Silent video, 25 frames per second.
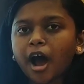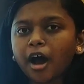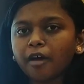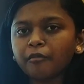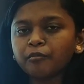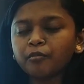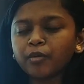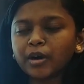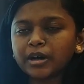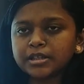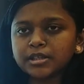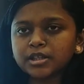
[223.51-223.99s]

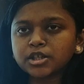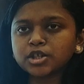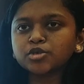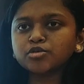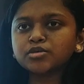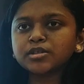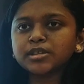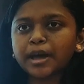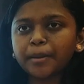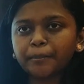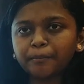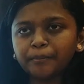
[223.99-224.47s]
once you
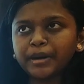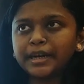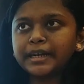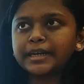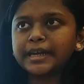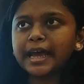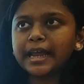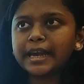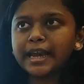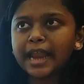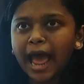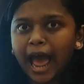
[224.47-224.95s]
submit
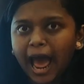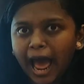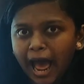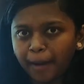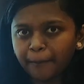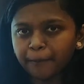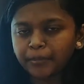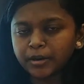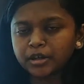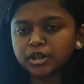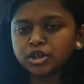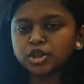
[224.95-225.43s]
an
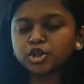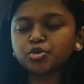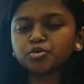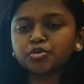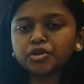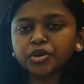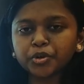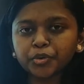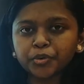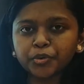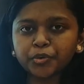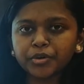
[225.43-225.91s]
app to the
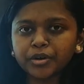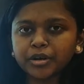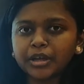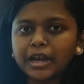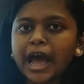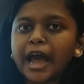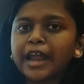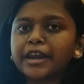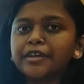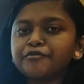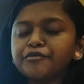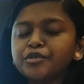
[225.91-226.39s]
Google
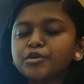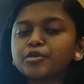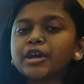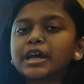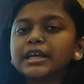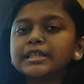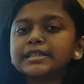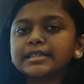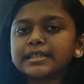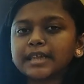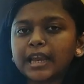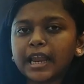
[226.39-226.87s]
and if you
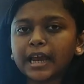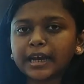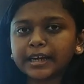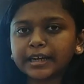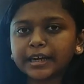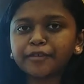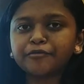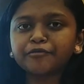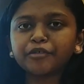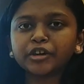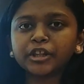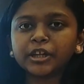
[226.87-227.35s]
get
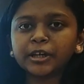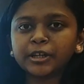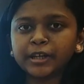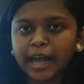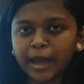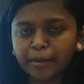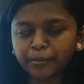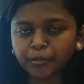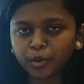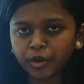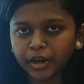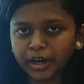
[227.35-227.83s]
selected for the
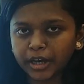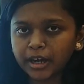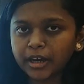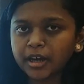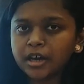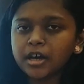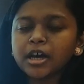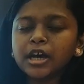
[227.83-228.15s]
demo day,